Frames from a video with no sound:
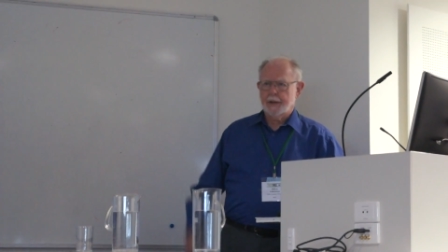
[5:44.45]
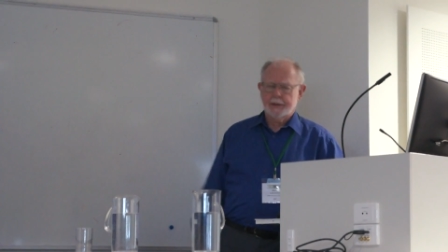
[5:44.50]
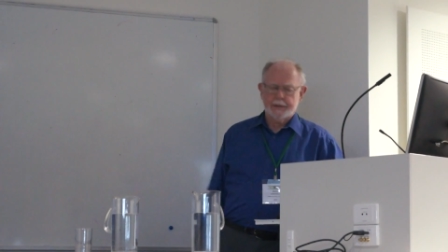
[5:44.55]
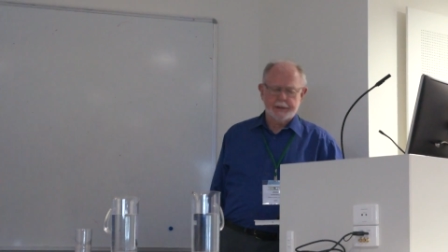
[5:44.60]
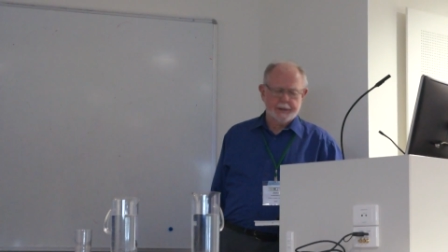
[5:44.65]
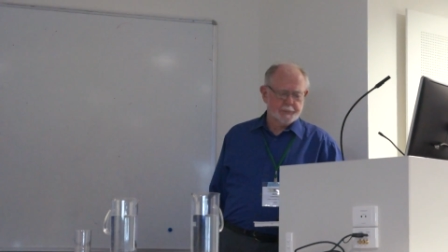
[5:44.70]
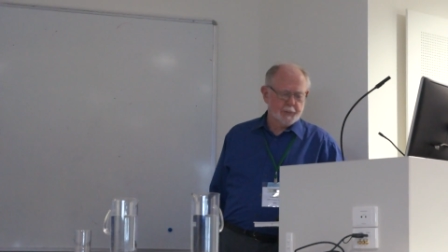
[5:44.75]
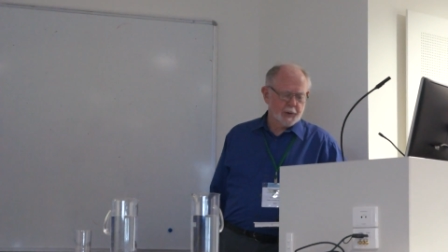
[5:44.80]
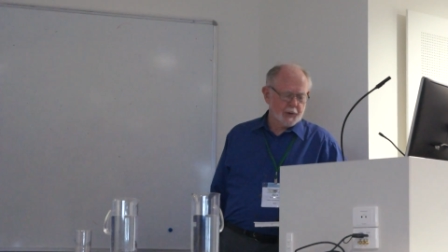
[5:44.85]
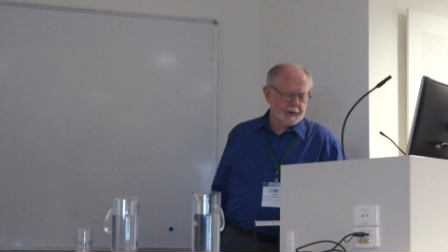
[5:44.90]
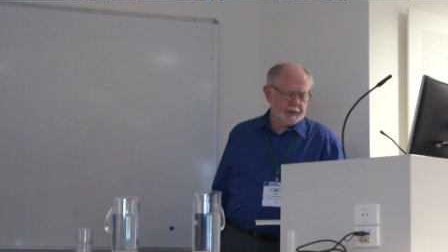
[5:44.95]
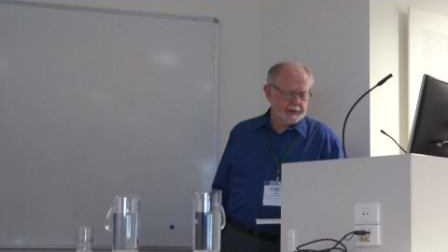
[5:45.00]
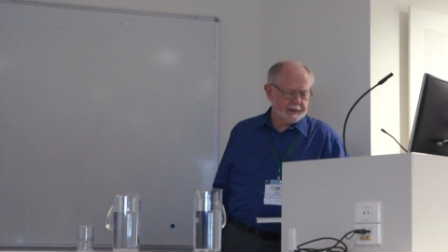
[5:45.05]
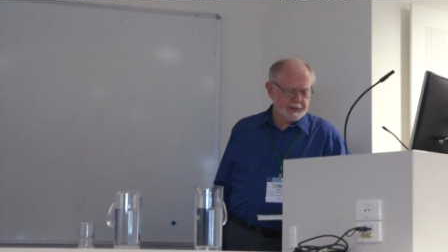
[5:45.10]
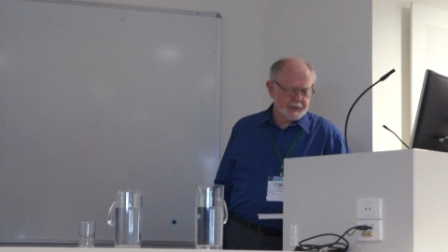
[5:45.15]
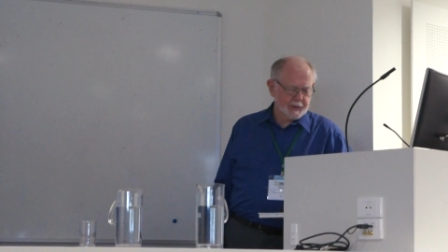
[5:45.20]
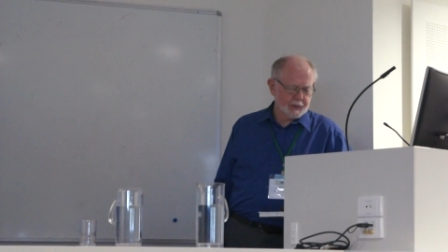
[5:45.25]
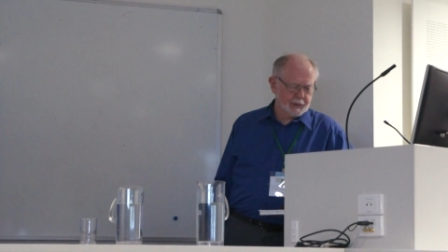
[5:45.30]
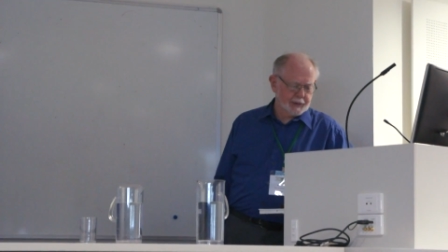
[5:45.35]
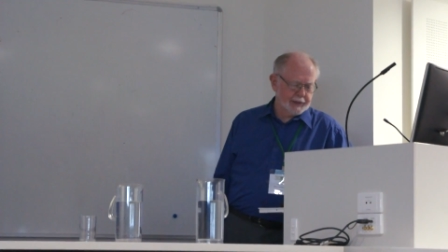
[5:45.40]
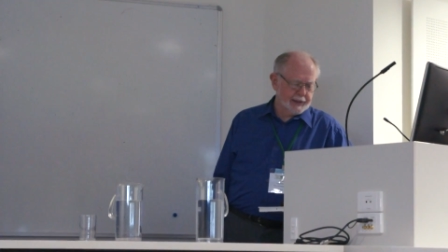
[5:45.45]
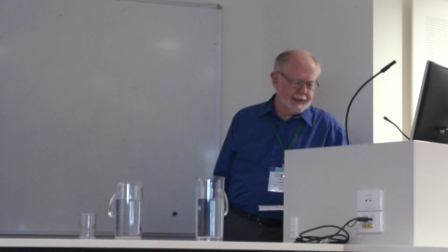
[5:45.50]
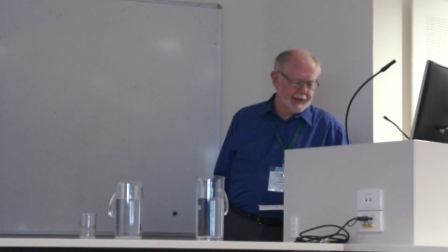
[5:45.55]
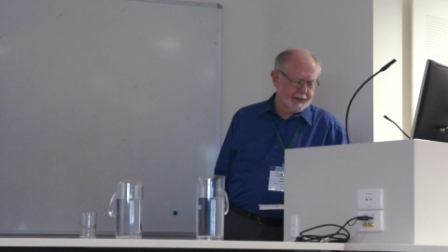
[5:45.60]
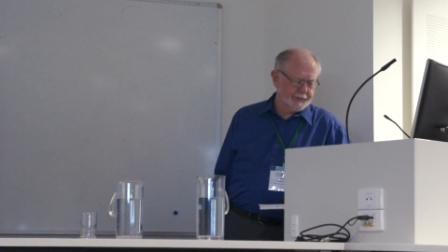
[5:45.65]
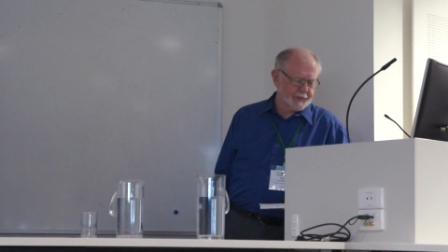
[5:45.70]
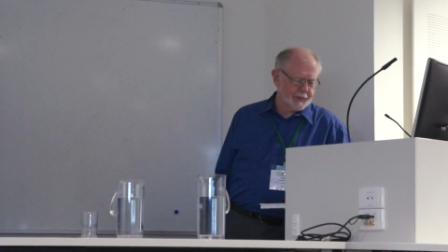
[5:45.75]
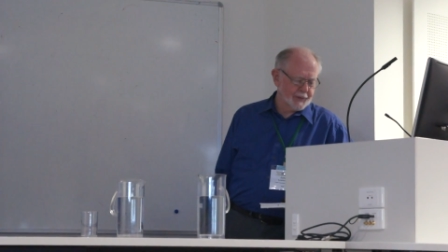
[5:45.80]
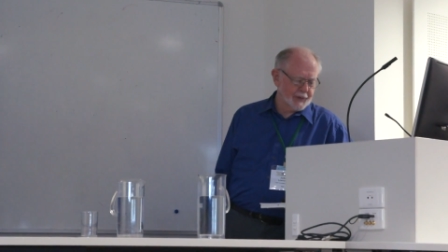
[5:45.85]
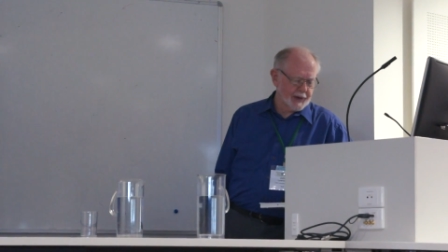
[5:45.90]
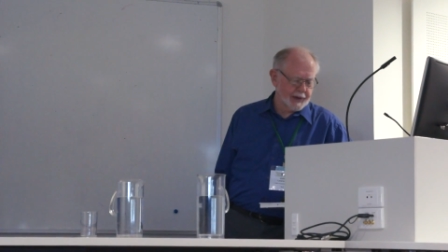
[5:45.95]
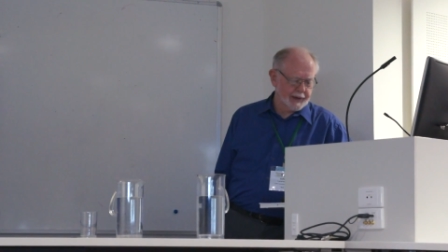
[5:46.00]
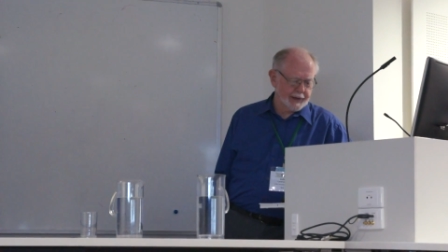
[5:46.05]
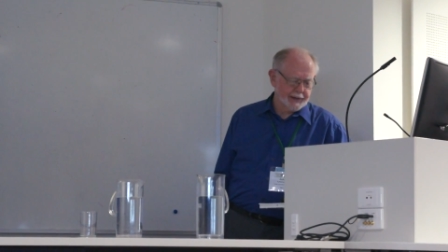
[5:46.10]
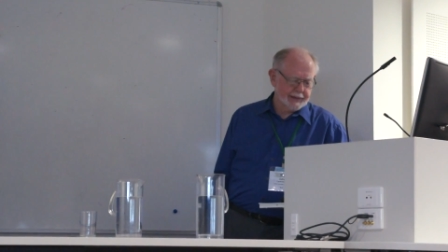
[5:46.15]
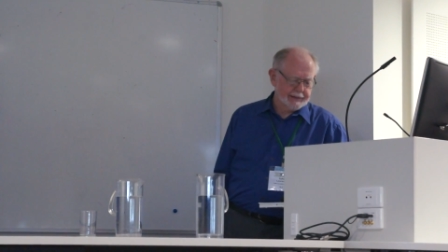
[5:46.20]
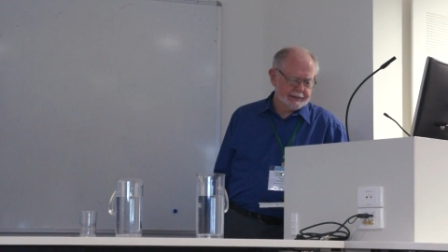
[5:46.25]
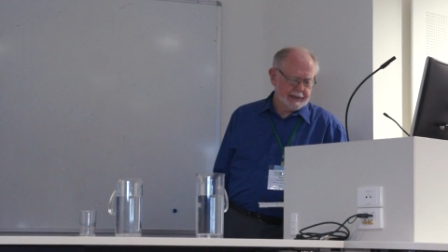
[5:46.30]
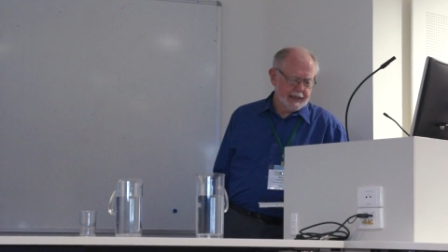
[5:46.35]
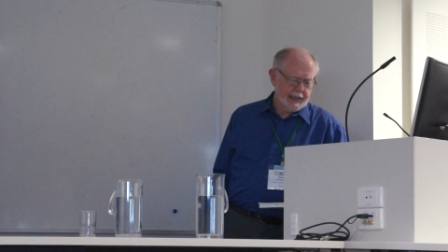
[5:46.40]
at Berkeley shortly after
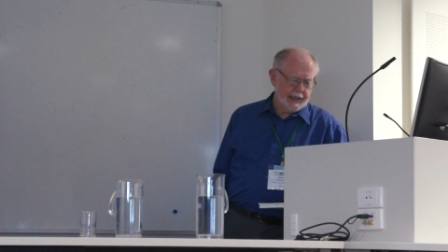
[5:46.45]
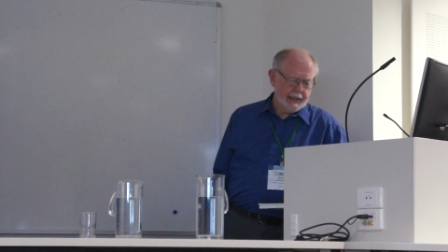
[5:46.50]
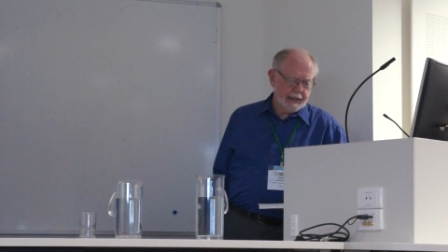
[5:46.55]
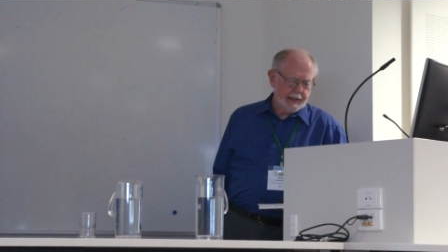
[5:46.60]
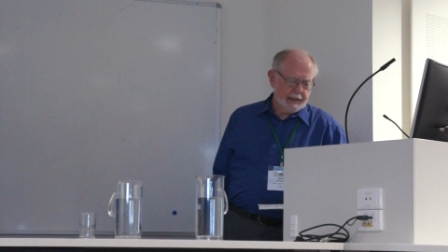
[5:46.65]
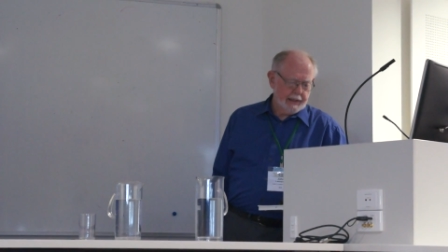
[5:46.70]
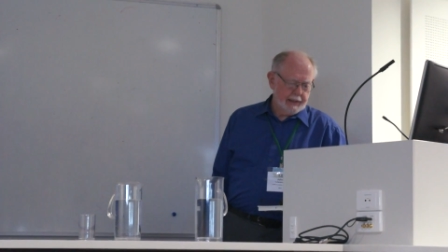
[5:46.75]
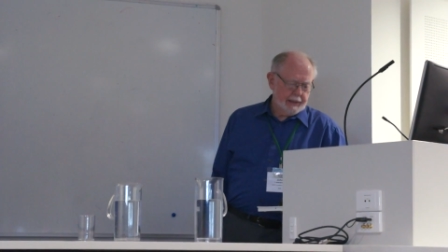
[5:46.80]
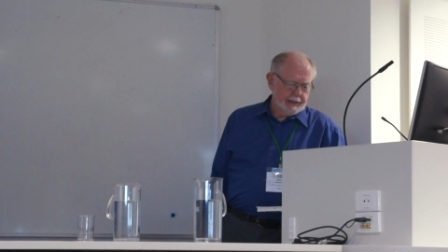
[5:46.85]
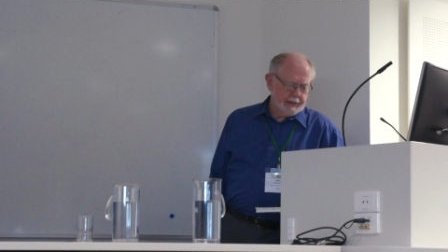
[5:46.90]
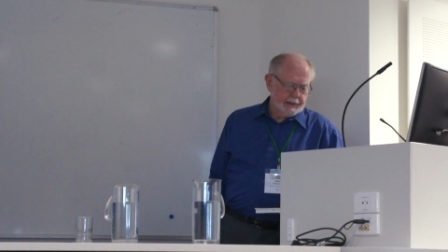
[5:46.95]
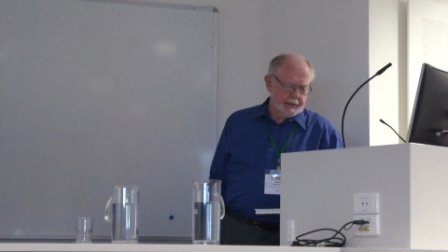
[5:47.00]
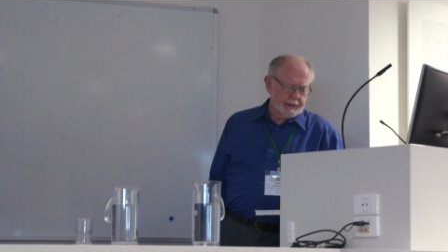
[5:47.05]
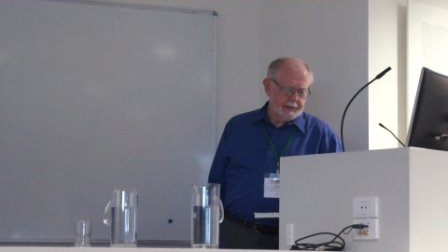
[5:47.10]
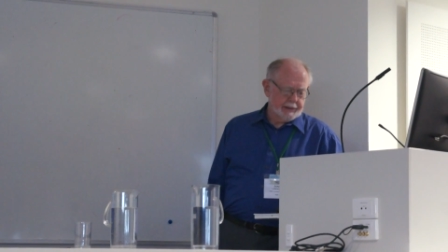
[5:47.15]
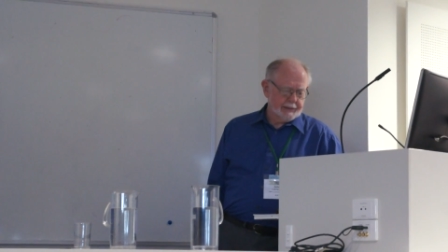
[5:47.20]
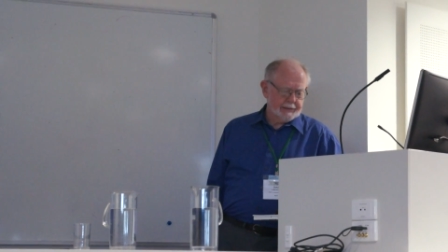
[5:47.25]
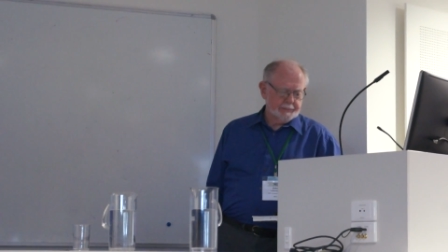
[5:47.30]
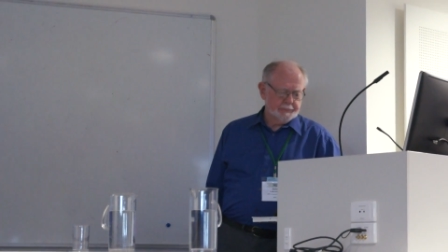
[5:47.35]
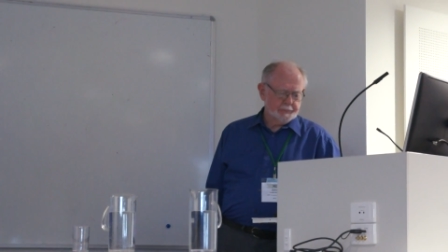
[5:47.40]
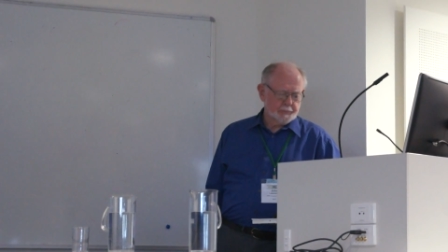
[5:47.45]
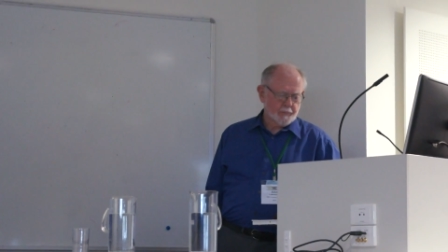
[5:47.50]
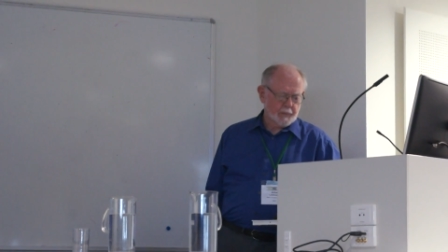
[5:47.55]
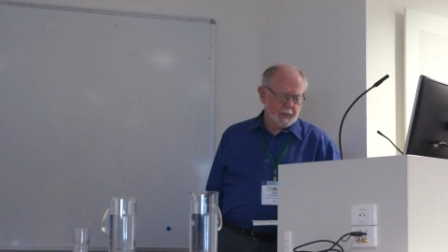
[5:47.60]
that.